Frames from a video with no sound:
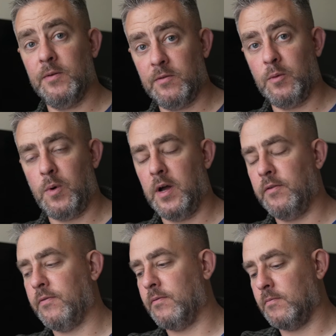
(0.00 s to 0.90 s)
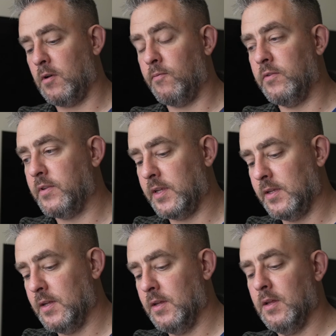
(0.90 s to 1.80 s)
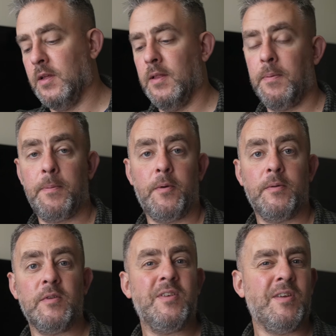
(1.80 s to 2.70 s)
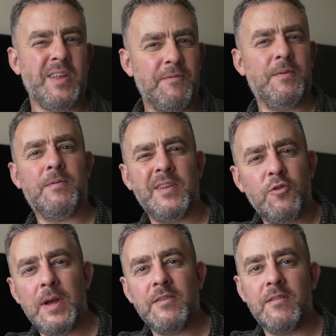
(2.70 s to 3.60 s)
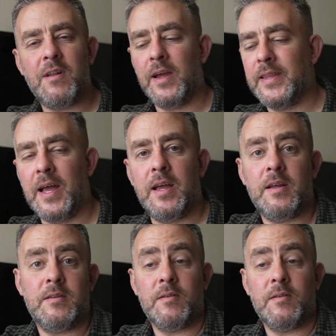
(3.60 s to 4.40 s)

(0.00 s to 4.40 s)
It was the wife, obviously. But you know, situations like that,